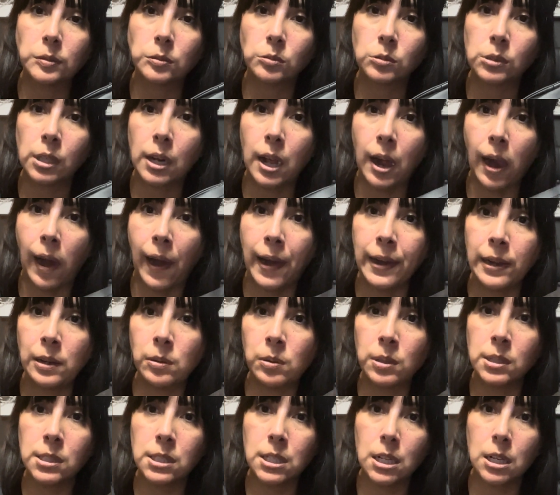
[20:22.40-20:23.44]
when I
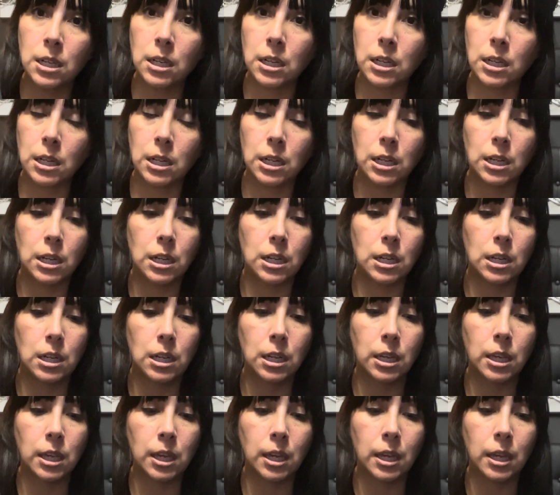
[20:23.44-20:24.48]
was a
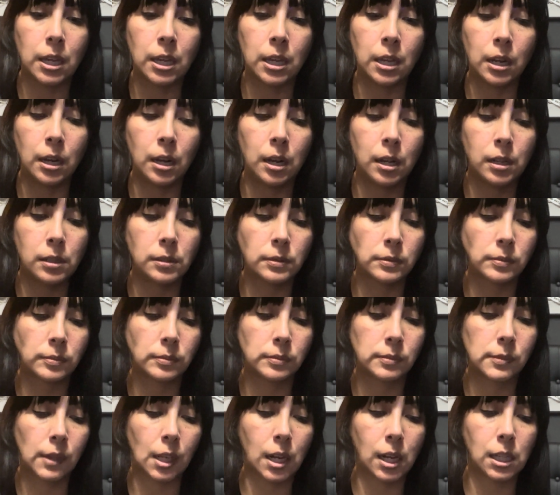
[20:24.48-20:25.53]
kid,
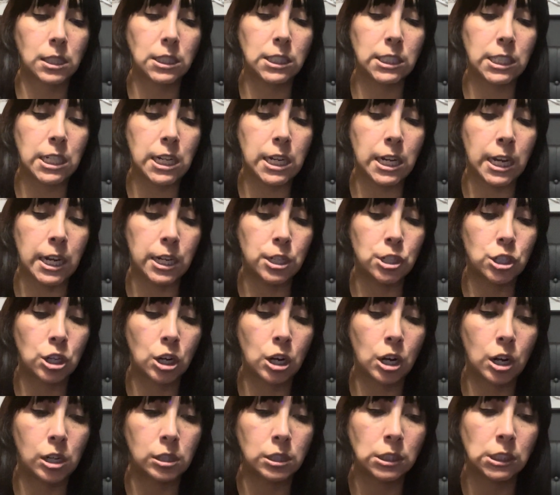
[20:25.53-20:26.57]
a teenager,
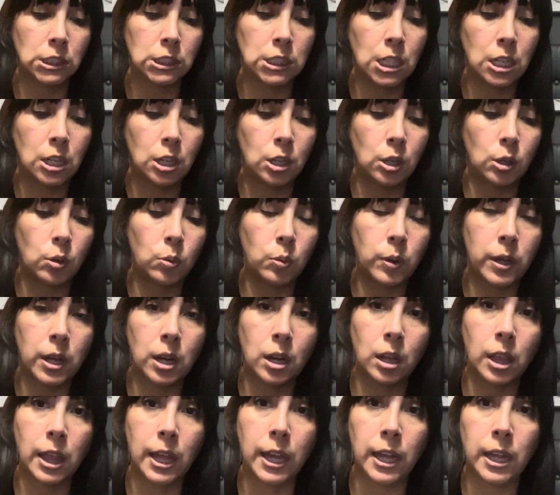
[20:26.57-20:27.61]
we all
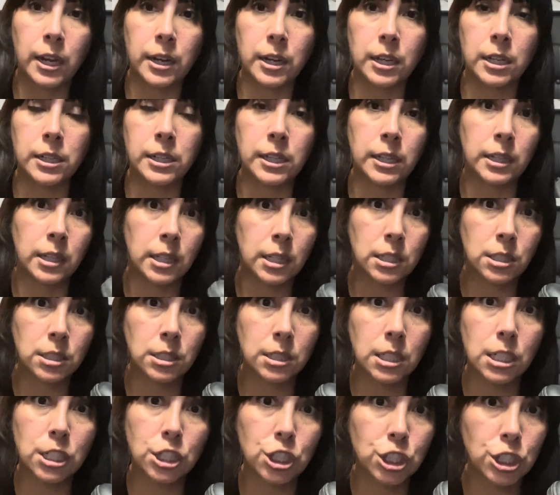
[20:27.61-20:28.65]
had Adidas
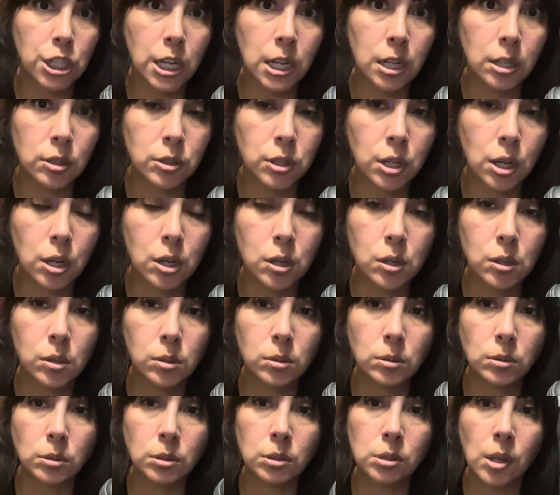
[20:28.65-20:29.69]
shell
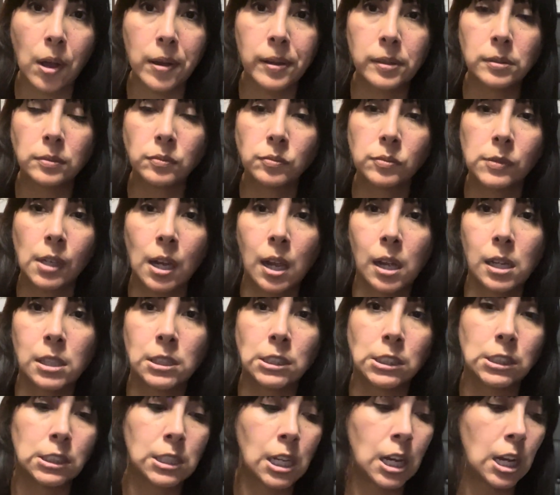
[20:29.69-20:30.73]
toes.
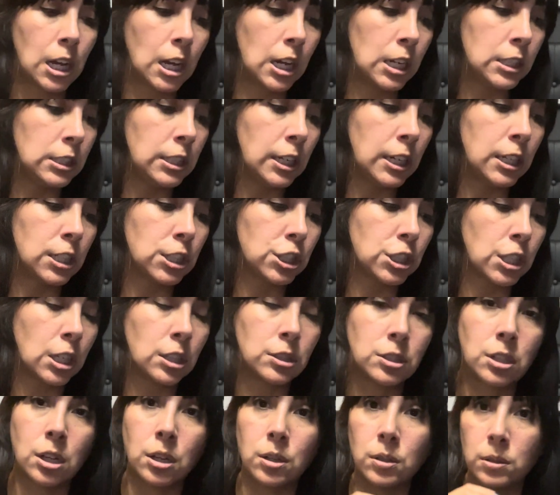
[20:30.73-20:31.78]
Adidas shell
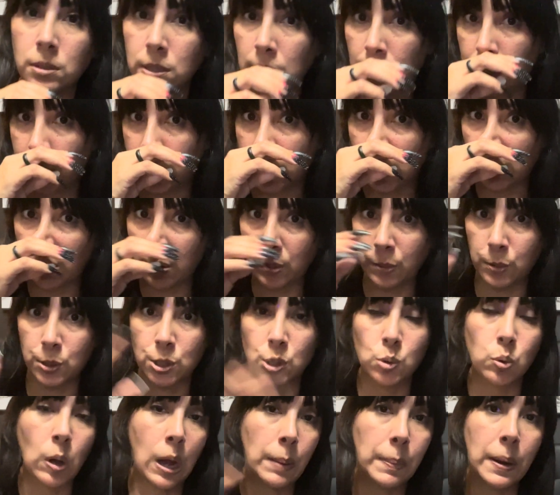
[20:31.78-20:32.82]
toes, and then we would
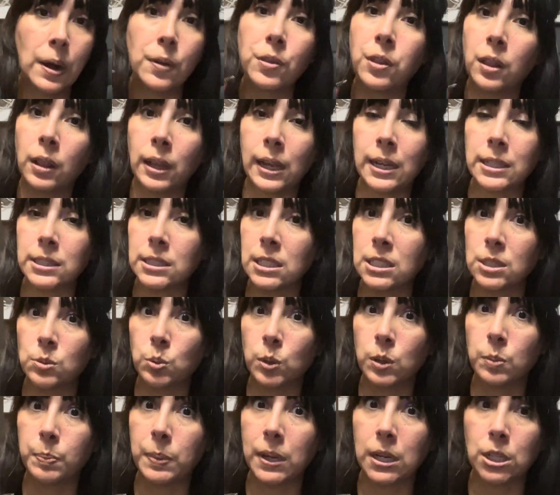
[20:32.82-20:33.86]
swap out the laces
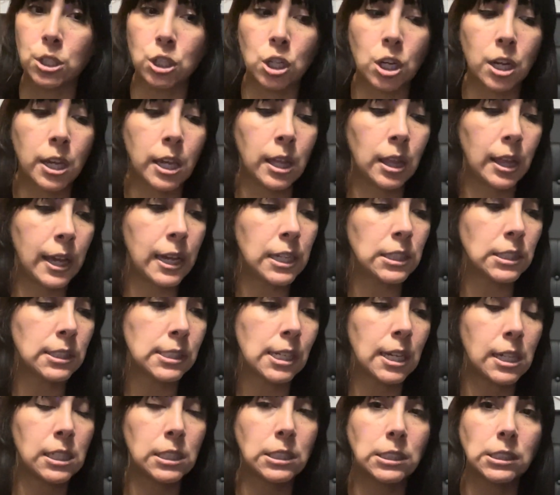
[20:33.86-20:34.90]
with big chunky
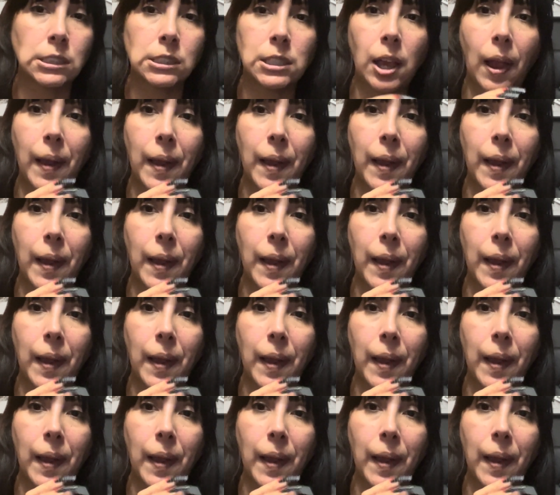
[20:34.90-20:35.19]
laces.